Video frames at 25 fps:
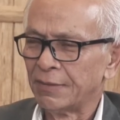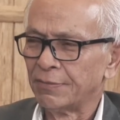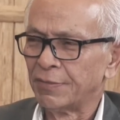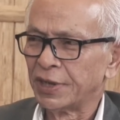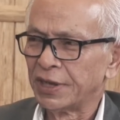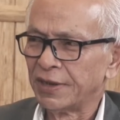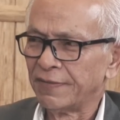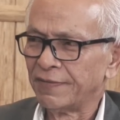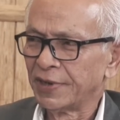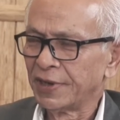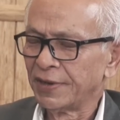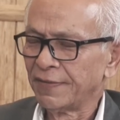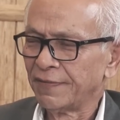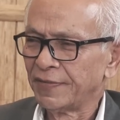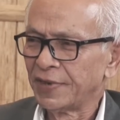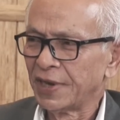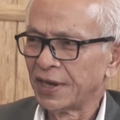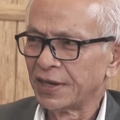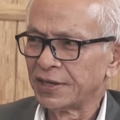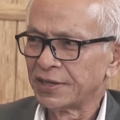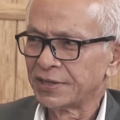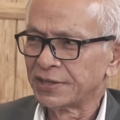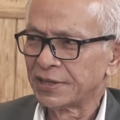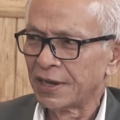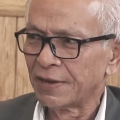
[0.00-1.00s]
But even if
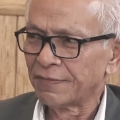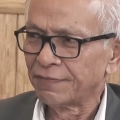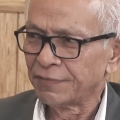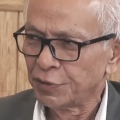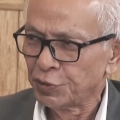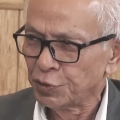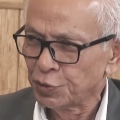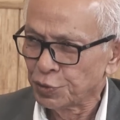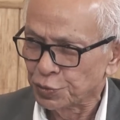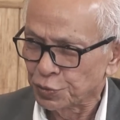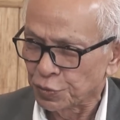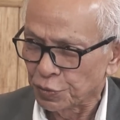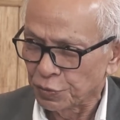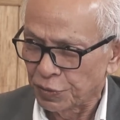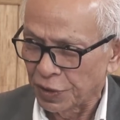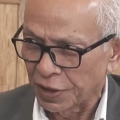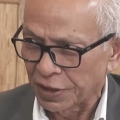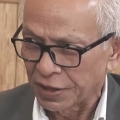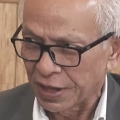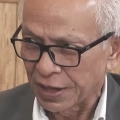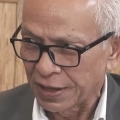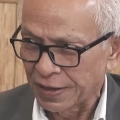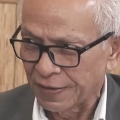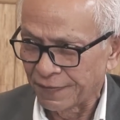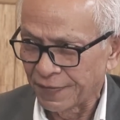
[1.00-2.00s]
that is left, you used to take
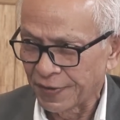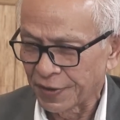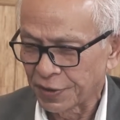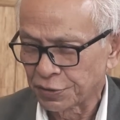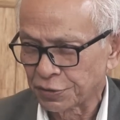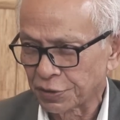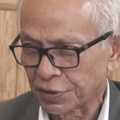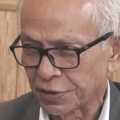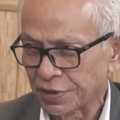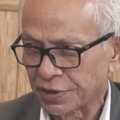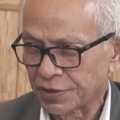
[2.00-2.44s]
that diversion.